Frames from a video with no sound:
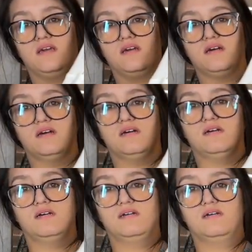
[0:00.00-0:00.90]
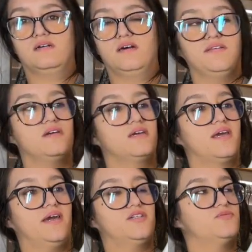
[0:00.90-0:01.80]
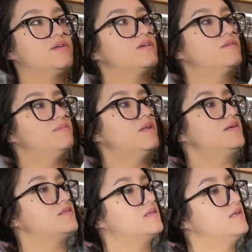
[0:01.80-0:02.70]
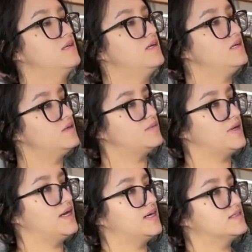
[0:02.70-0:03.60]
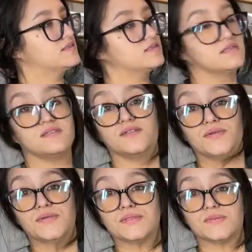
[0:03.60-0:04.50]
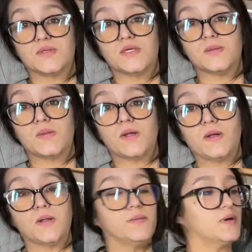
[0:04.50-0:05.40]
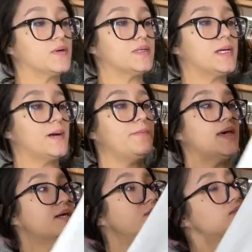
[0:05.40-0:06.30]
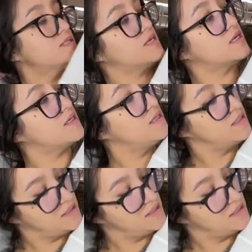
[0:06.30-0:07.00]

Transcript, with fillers: uh, I think a cashmere blend, but has some cute little polka dot panels there.